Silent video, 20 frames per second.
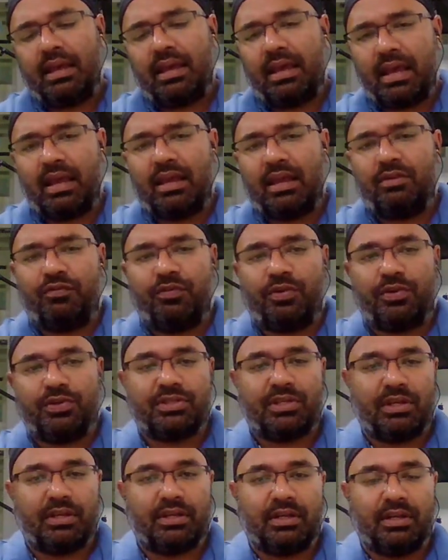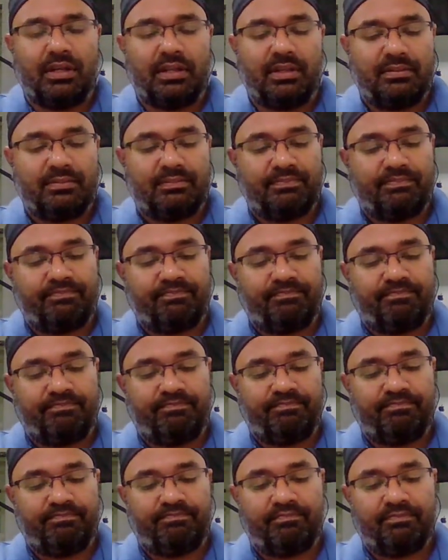And for circle,
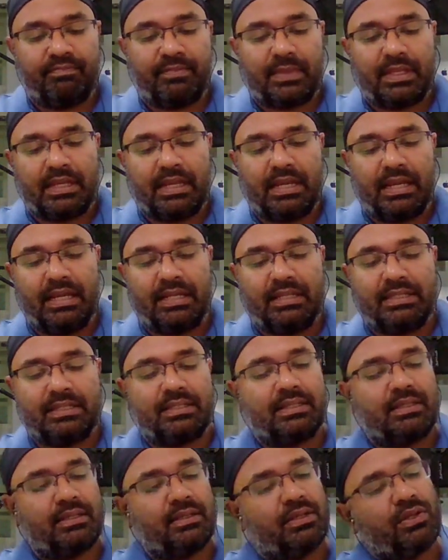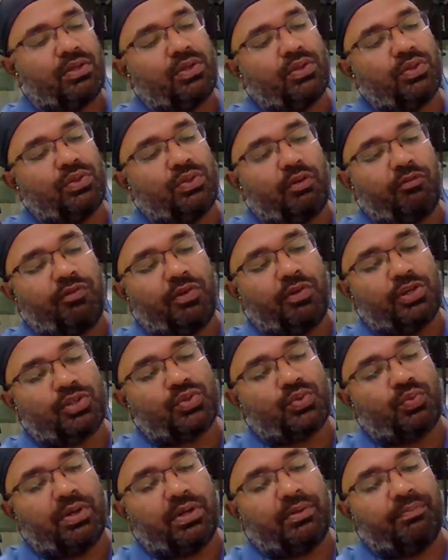it's the
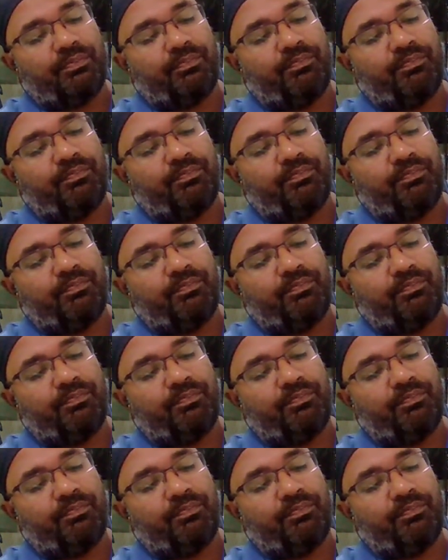first one.